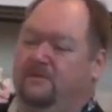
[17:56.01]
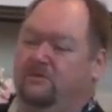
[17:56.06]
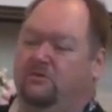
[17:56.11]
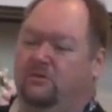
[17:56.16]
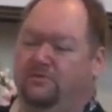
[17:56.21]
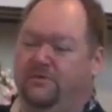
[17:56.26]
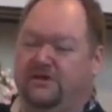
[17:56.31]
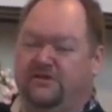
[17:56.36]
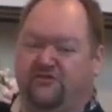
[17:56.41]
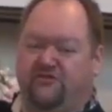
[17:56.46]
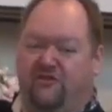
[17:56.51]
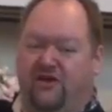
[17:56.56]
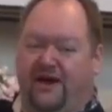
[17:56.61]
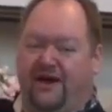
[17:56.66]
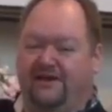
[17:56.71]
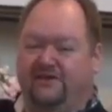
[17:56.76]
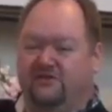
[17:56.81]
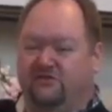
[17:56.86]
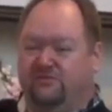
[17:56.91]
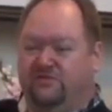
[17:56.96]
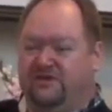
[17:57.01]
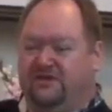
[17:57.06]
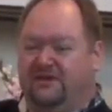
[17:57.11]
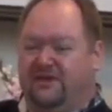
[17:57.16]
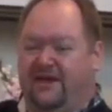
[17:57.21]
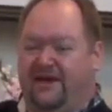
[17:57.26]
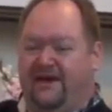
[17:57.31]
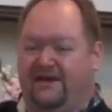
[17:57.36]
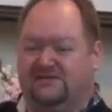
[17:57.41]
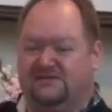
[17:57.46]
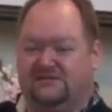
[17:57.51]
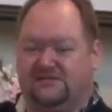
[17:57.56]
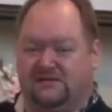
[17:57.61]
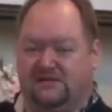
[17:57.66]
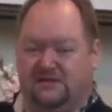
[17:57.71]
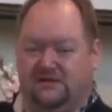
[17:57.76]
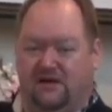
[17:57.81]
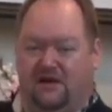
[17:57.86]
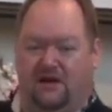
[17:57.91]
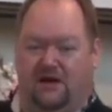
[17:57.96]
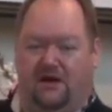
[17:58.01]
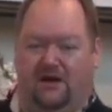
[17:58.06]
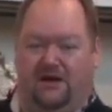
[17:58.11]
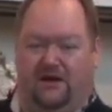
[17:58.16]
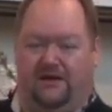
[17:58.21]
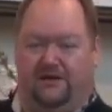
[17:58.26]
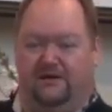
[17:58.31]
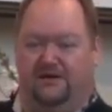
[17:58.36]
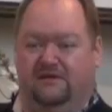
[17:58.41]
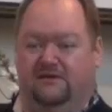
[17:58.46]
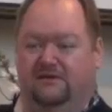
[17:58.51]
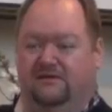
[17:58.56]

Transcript: When we try to recast God,